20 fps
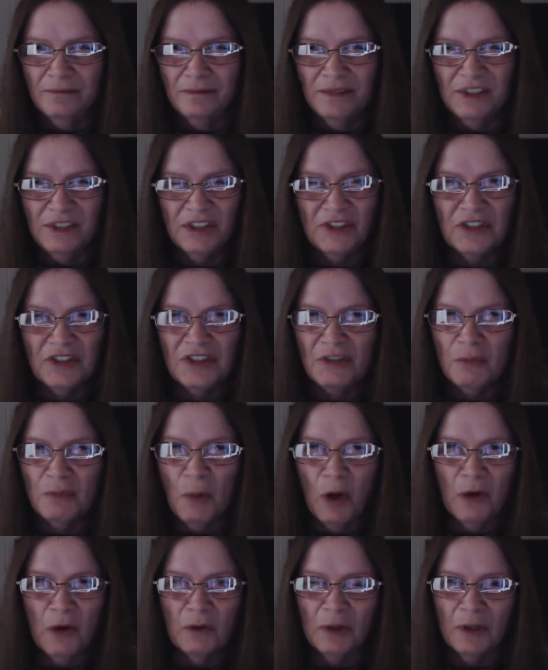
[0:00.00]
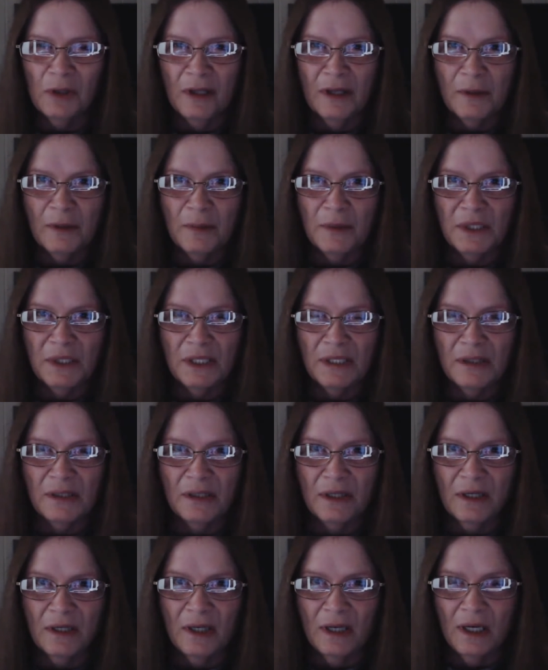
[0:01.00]
just a small glimpse.
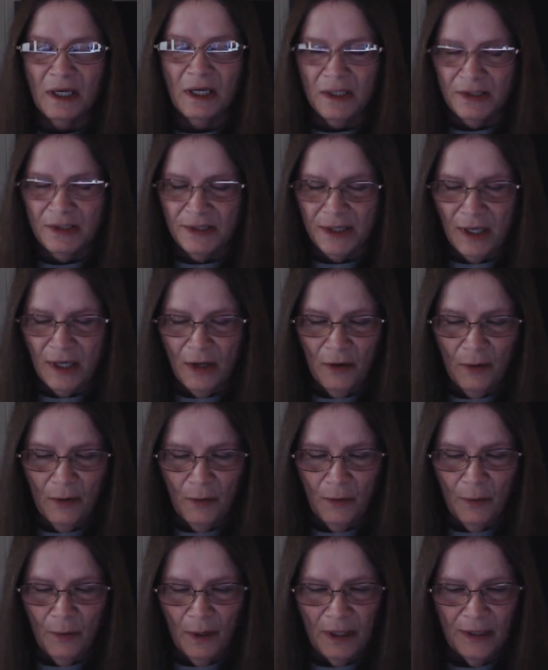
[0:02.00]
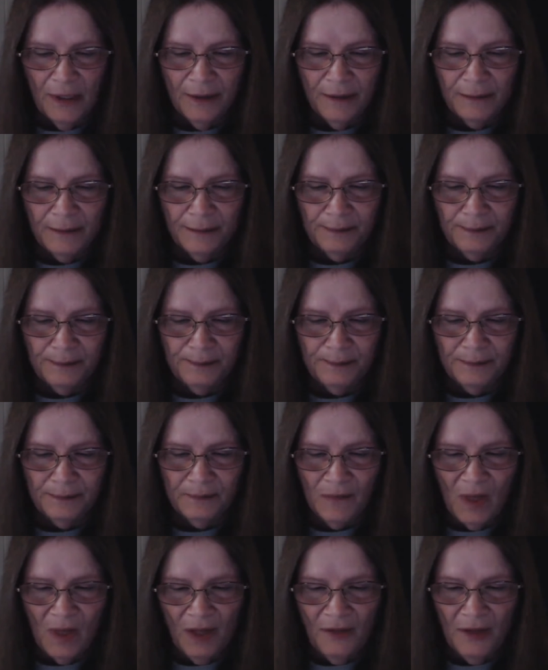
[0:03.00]
So
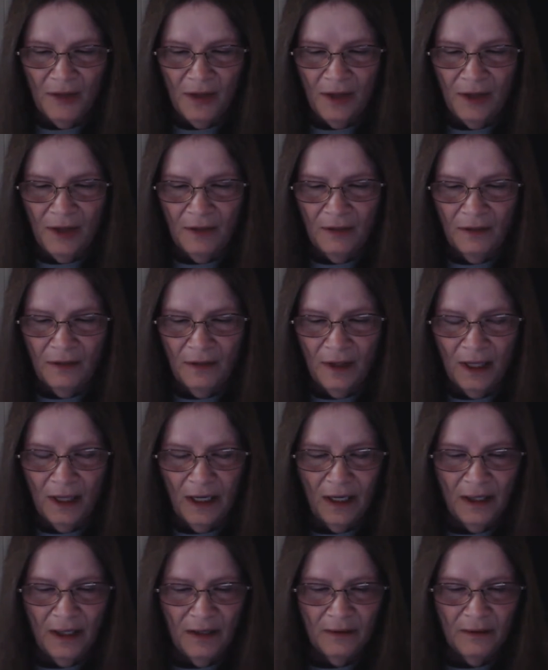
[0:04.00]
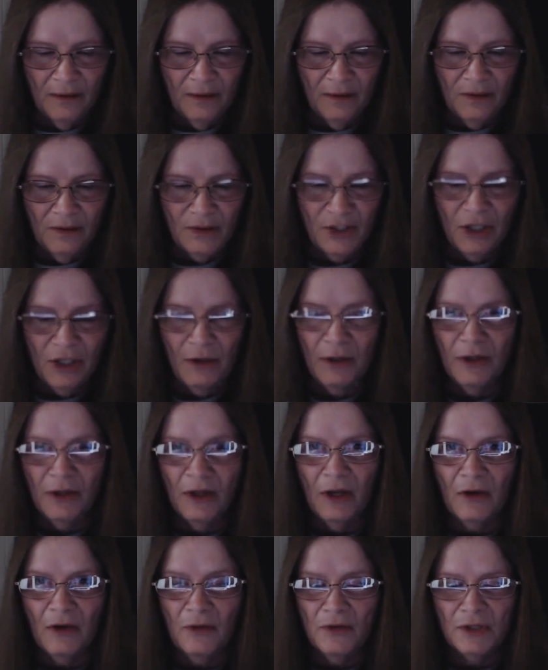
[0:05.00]
I thought that sharing
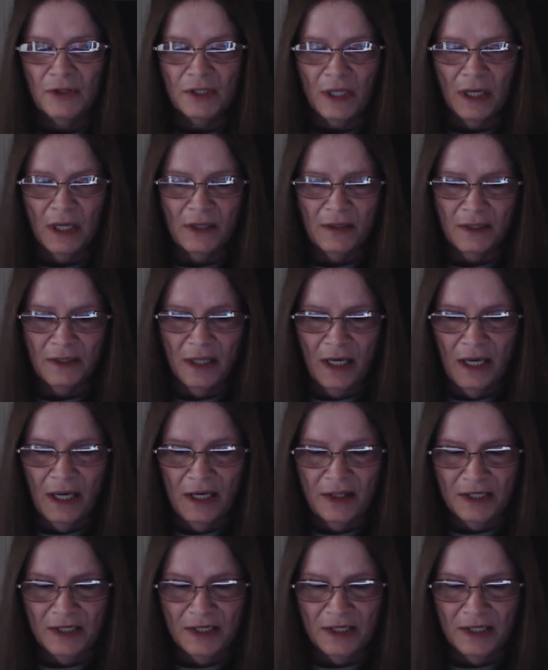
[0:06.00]
those, he's